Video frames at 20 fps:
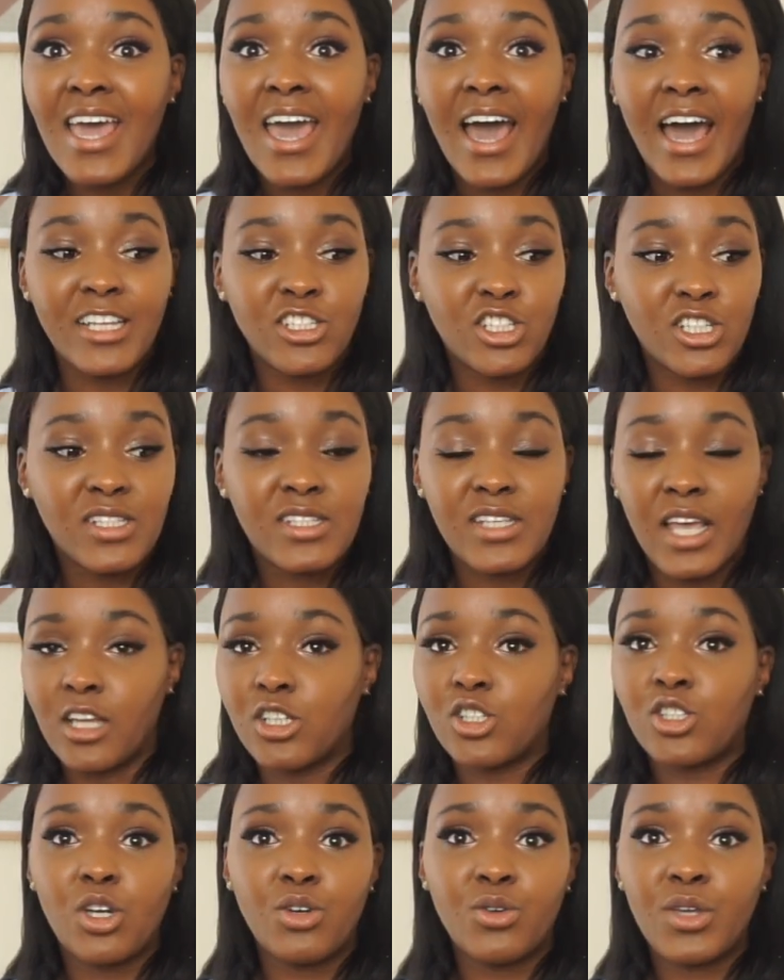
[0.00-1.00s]
and just saying
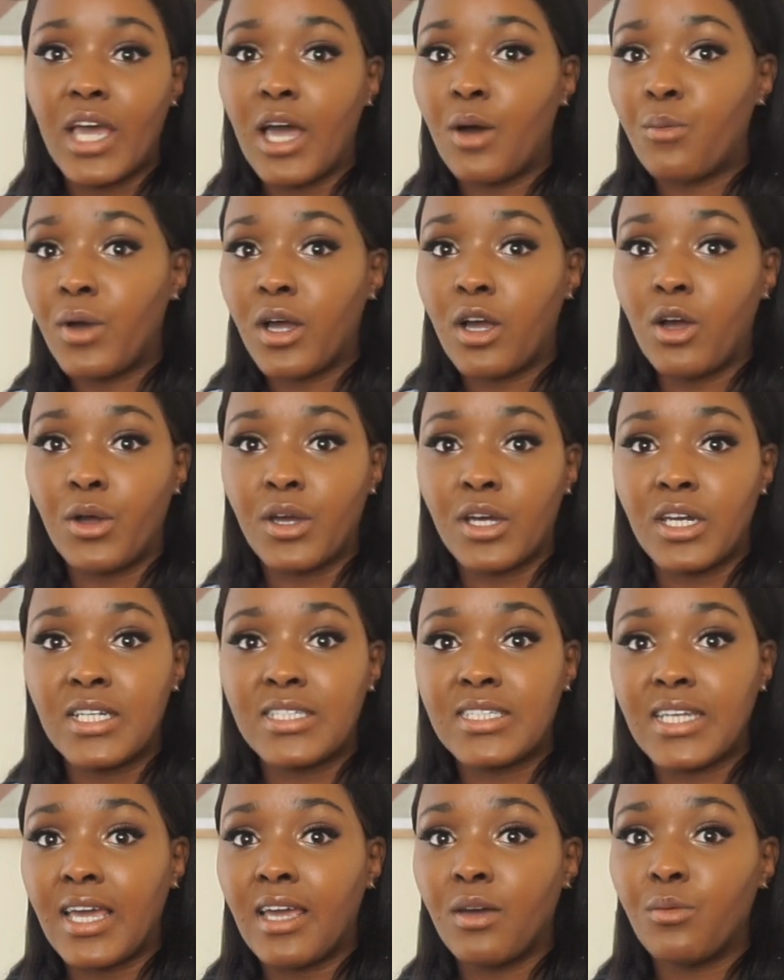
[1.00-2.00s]
so yeah we're going on a
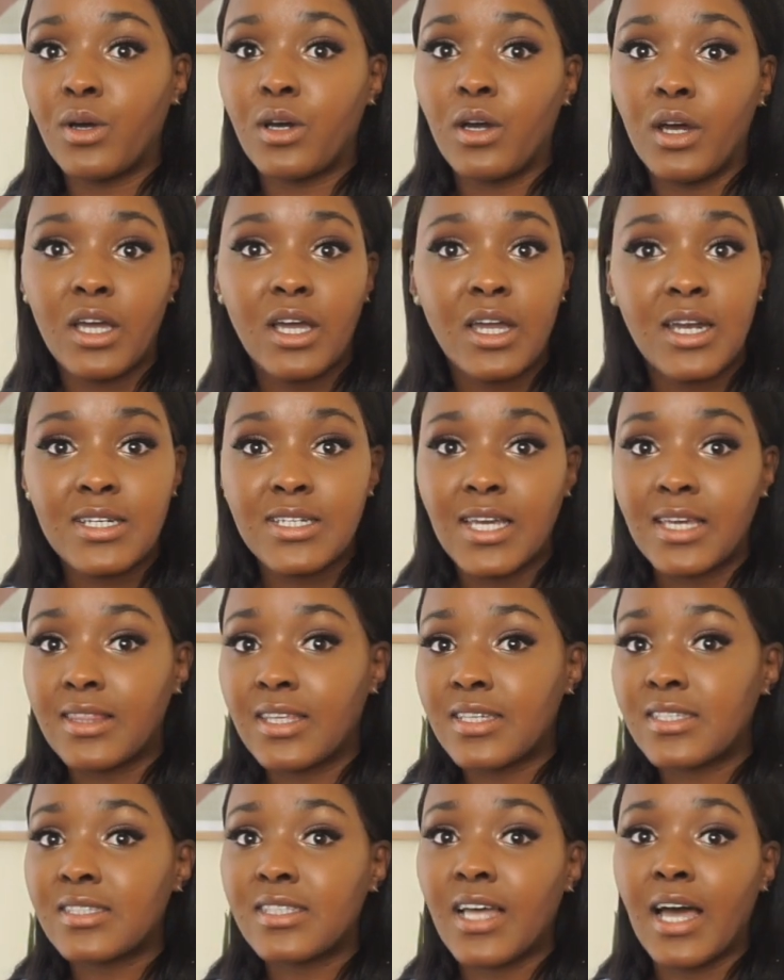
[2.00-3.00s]
date we're going on a date
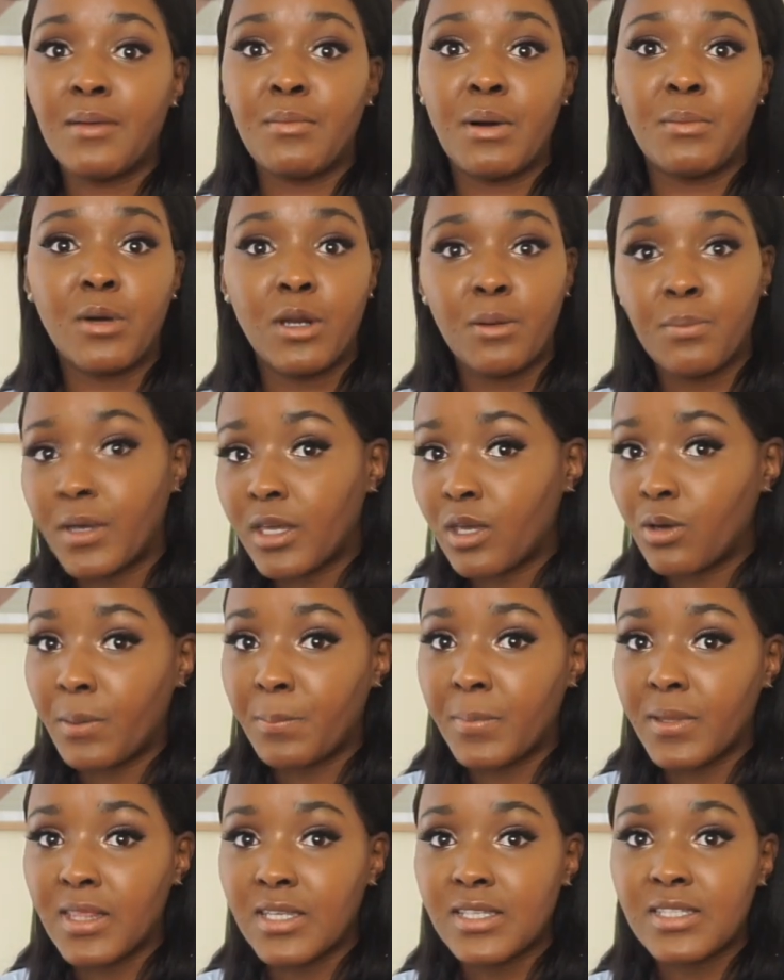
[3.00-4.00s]
this time I'm gonna pick you
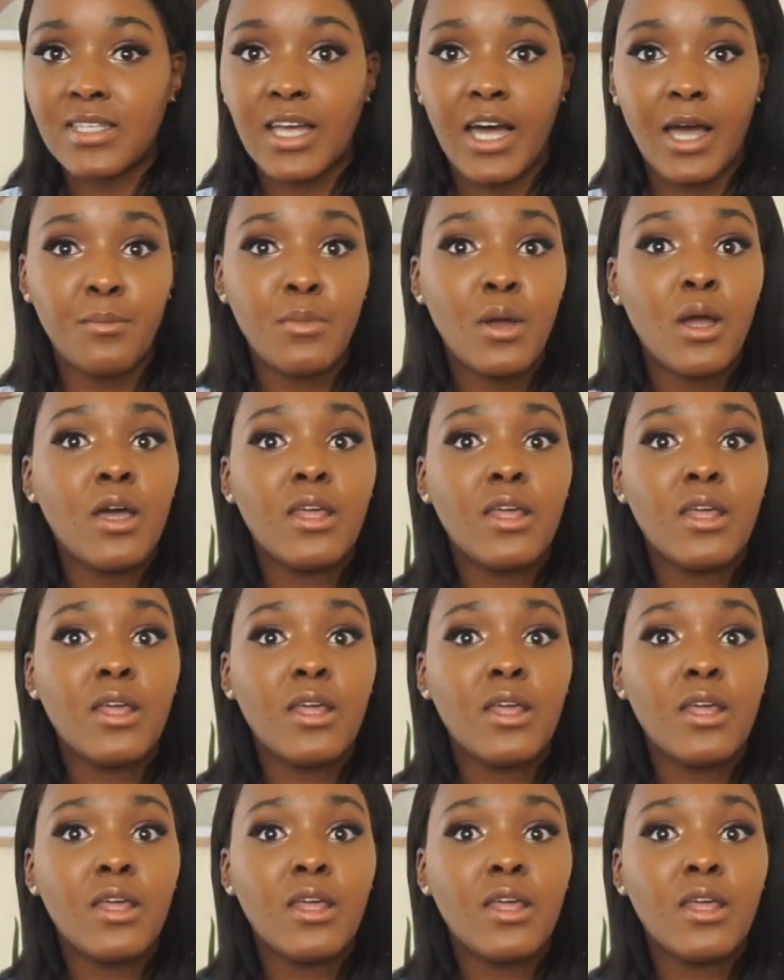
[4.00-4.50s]
up at this time